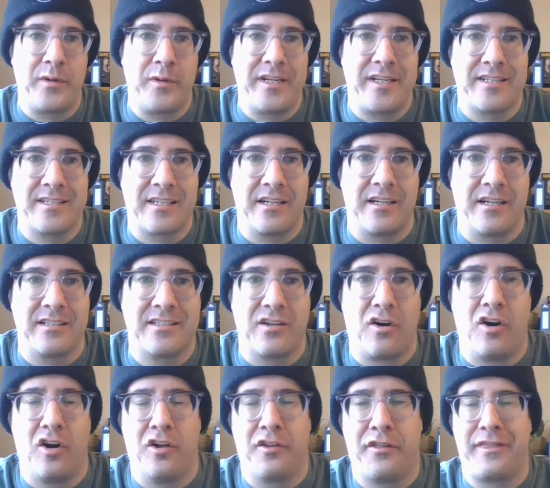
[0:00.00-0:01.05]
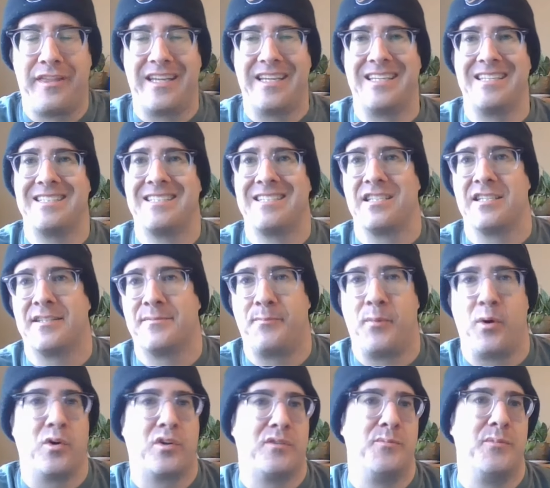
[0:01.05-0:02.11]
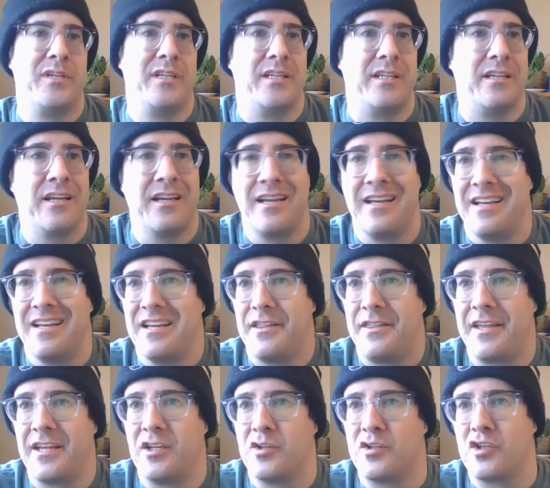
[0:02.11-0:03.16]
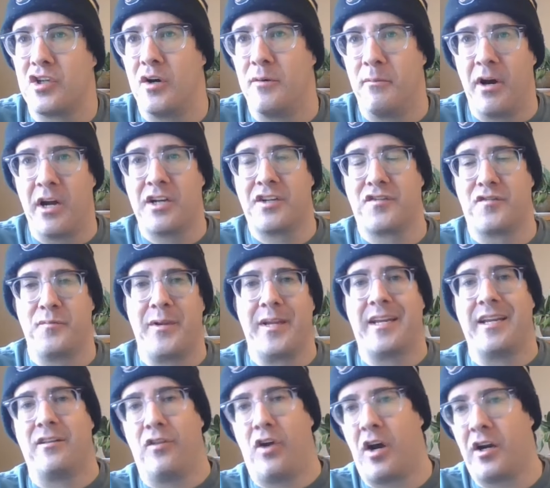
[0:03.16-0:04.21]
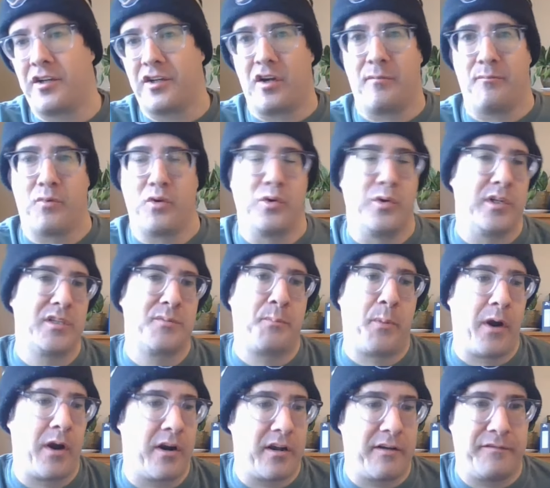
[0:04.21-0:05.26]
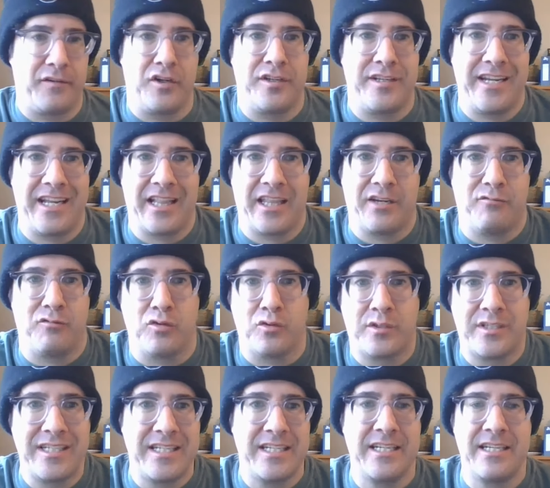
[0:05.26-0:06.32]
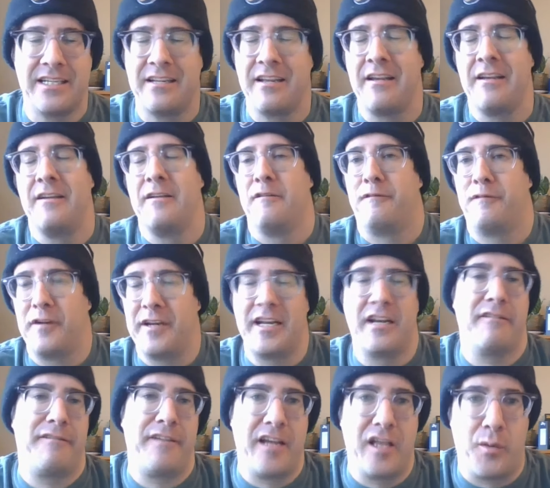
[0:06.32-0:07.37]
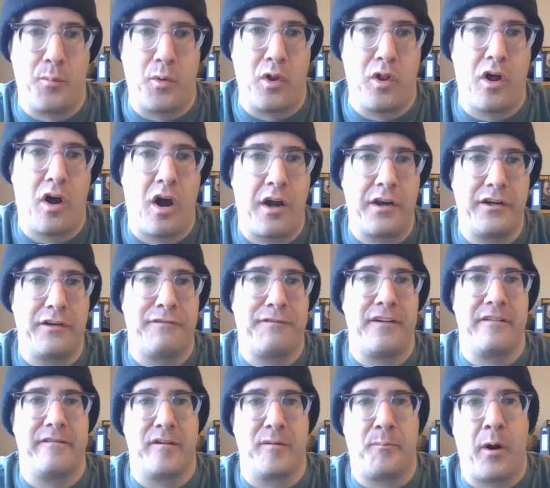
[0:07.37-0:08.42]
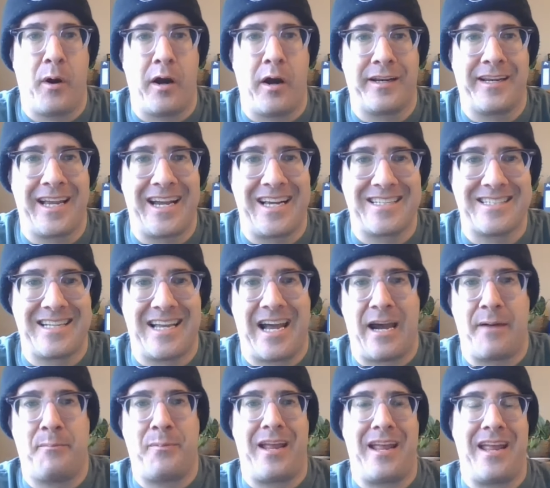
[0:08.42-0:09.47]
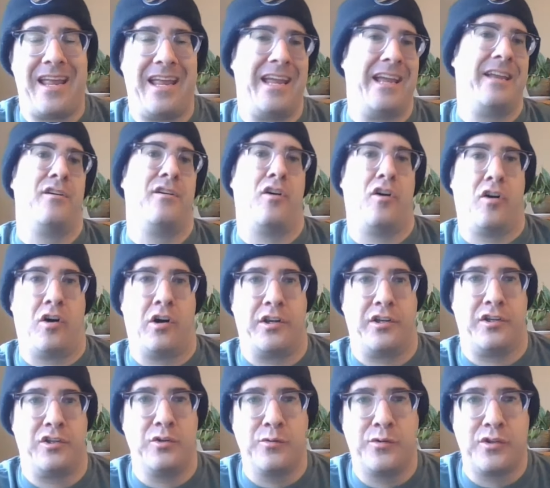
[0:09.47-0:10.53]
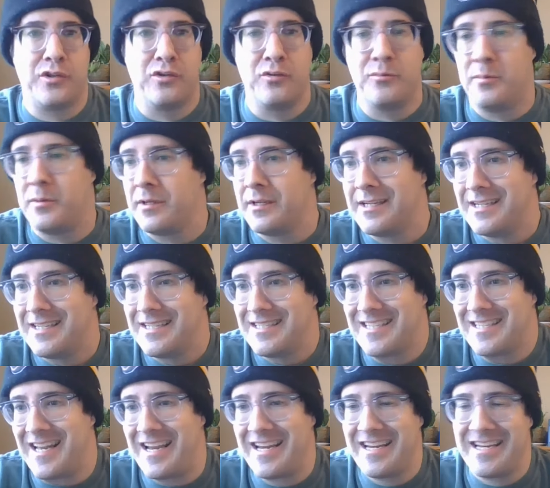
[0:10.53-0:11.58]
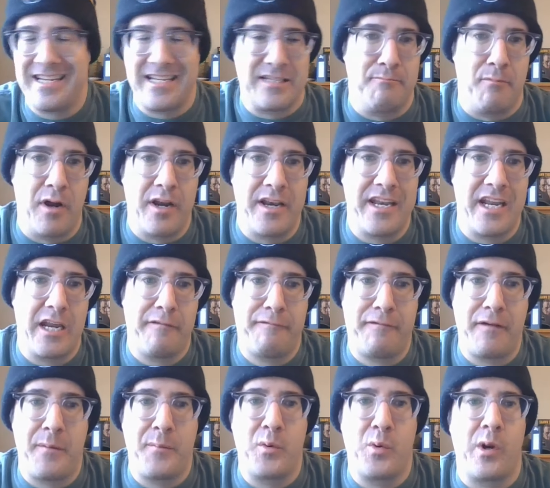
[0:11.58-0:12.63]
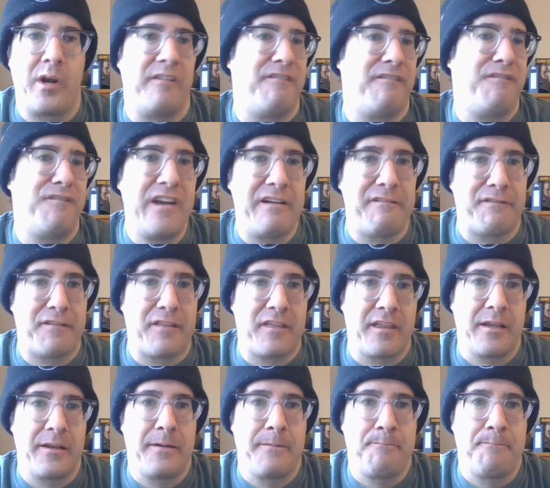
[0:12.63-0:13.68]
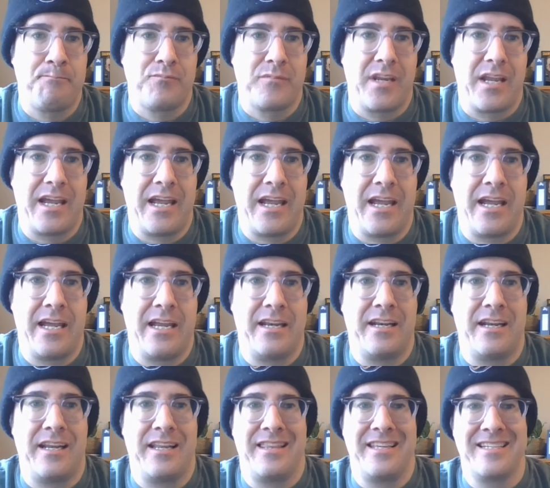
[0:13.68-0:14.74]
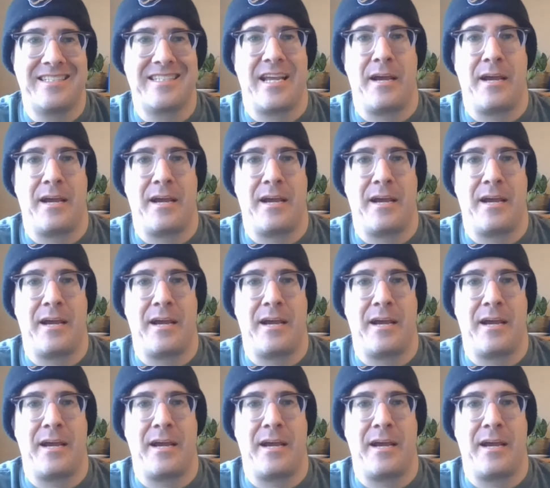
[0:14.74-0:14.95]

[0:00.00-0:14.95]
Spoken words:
we discuss all things spoke to be. Thank you so much for making Locked On Bruins part of your daily routine, free and available on your favorite podcast app and on YouTube. Today is Monday, February 5th. And this